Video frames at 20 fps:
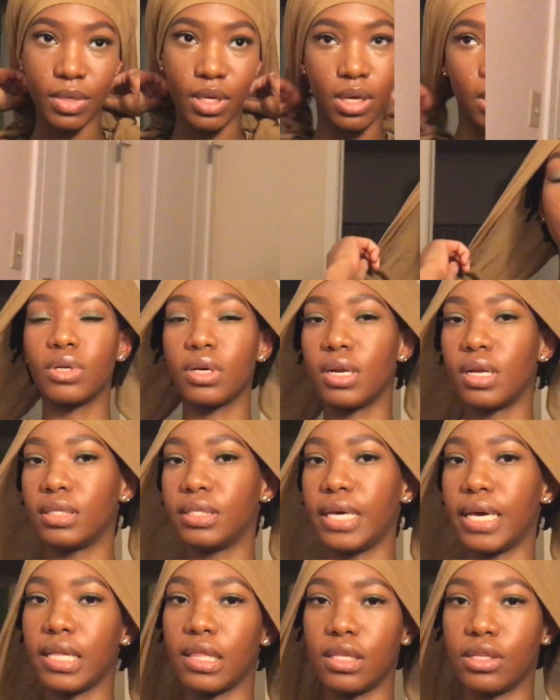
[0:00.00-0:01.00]
So now I'm just gonna
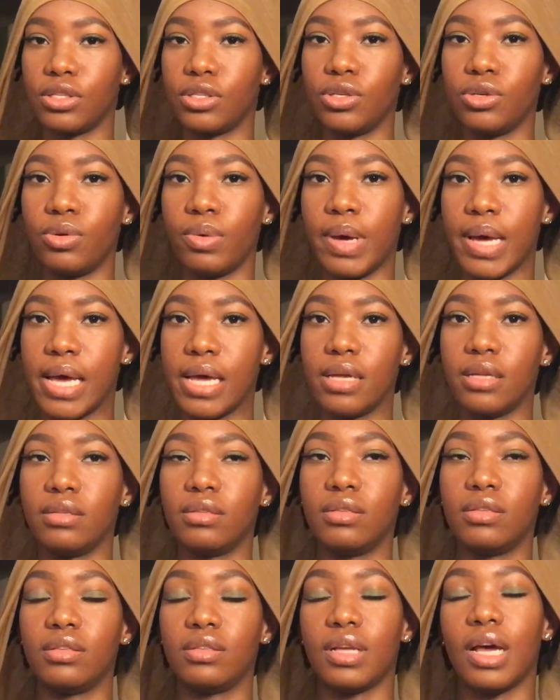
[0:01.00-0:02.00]
take the two
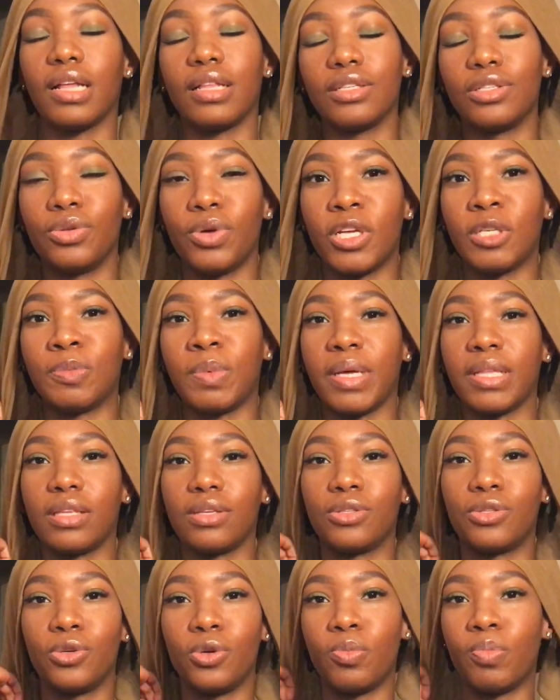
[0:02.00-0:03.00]
ends, not the two ends, like the
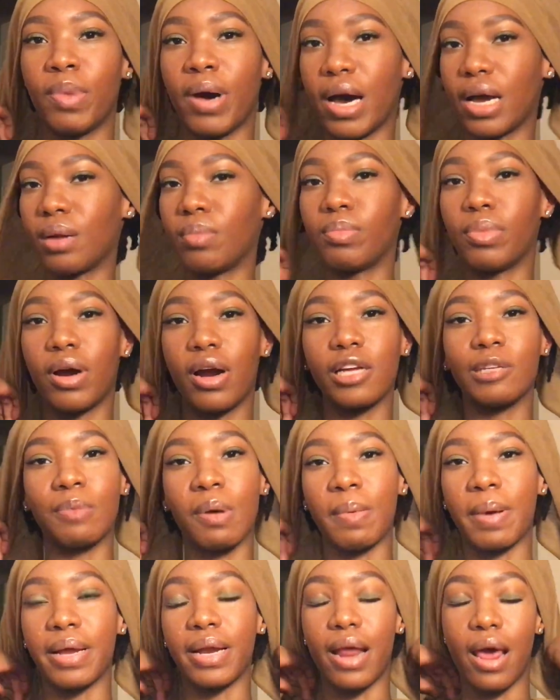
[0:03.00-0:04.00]
two bottom parts
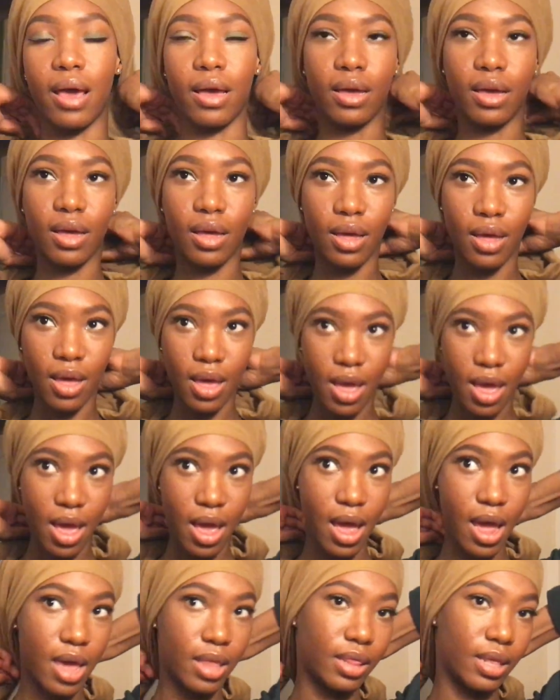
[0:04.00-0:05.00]
by my neck,
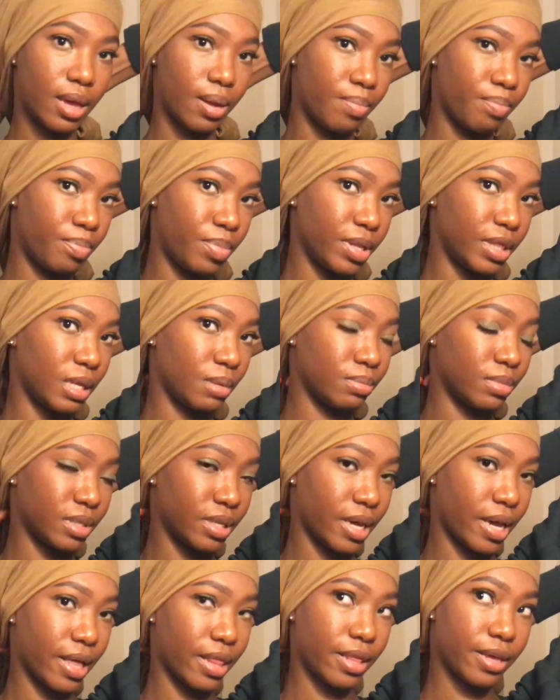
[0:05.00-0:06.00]
and then put them
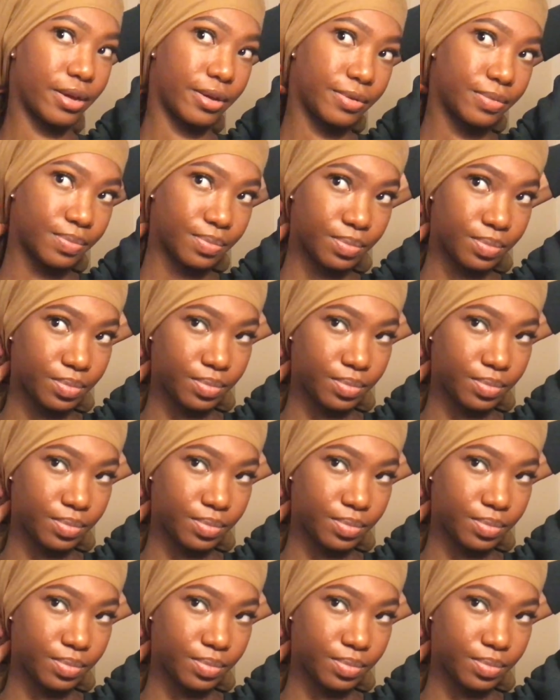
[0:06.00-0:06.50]
together.